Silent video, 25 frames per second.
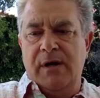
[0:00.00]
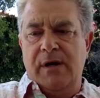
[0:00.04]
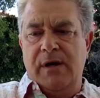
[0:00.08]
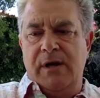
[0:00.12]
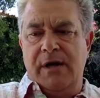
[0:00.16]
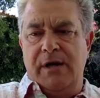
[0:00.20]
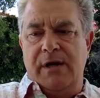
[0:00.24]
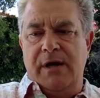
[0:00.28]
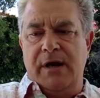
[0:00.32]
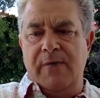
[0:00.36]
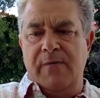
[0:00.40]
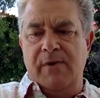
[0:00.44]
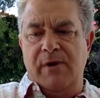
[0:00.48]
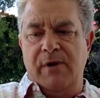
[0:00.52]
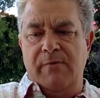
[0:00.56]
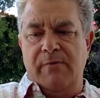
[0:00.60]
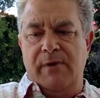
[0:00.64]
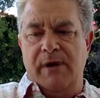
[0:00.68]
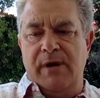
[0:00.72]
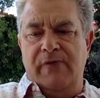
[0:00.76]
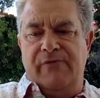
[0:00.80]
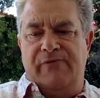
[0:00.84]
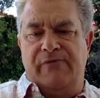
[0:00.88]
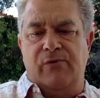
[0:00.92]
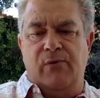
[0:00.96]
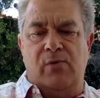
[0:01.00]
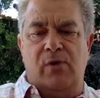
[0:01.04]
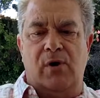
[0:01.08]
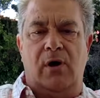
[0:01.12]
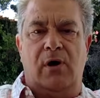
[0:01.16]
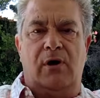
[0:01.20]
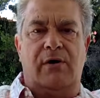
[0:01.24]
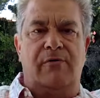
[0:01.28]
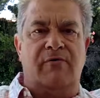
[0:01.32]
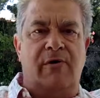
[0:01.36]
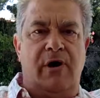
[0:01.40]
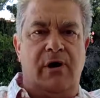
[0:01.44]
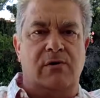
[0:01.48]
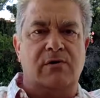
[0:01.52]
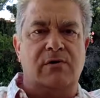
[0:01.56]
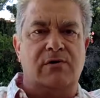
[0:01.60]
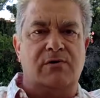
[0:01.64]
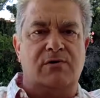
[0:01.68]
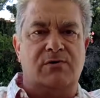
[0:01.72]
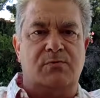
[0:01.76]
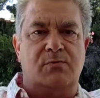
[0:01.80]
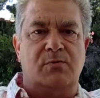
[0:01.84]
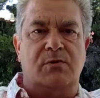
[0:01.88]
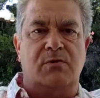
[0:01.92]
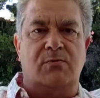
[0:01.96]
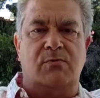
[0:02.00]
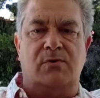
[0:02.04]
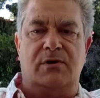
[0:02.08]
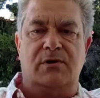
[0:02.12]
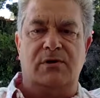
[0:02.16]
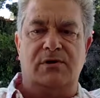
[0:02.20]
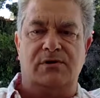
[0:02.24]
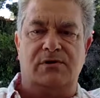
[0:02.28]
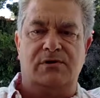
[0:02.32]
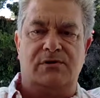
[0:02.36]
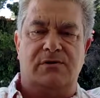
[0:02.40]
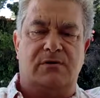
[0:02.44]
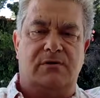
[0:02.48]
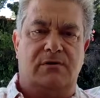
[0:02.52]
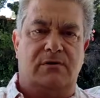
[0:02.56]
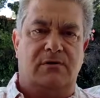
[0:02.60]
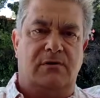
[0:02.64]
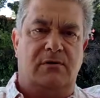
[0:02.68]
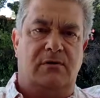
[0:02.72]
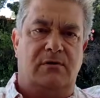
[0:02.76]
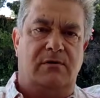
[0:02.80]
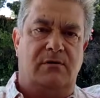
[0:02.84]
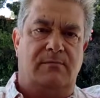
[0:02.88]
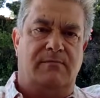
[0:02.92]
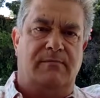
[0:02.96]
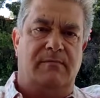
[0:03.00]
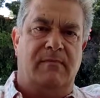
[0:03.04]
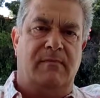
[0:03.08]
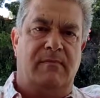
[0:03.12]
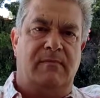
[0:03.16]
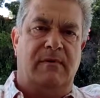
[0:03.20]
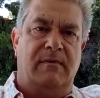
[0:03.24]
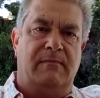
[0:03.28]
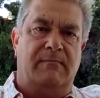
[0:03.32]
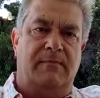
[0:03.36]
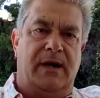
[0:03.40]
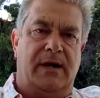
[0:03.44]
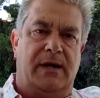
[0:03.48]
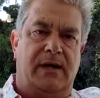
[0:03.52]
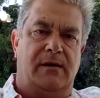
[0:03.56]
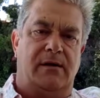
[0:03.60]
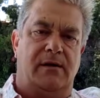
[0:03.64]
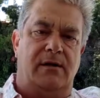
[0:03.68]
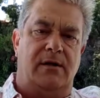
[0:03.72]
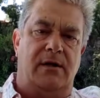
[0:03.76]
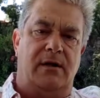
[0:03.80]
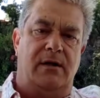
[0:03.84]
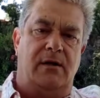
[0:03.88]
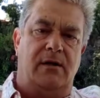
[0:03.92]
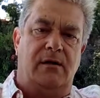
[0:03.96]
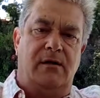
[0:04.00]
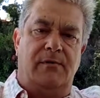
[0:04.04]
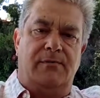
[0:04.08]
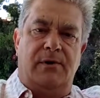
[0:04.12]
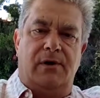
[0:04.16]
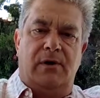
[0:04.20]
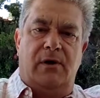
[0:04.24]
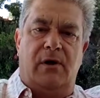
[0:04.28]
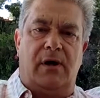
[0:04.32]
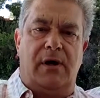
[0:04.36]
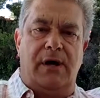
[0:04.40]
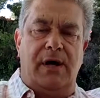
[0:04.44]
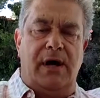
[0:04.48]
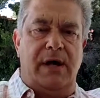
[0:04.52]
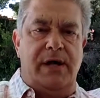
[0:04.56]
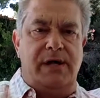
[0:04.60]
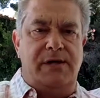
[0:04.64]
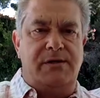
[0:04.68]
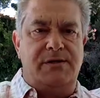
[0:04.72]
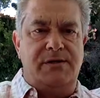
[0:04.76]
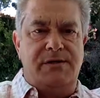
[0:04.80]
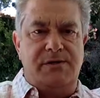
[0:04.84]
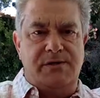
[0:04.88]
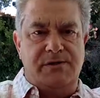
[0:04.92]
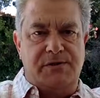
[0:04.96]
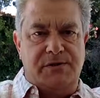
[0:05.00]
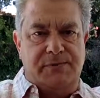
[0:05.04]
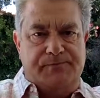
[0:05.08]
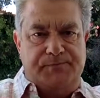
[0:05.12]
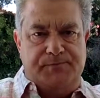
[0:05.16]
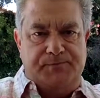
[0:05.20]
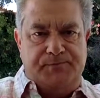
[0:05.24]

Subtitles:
He came in and made a few early records with us back in the early 80s.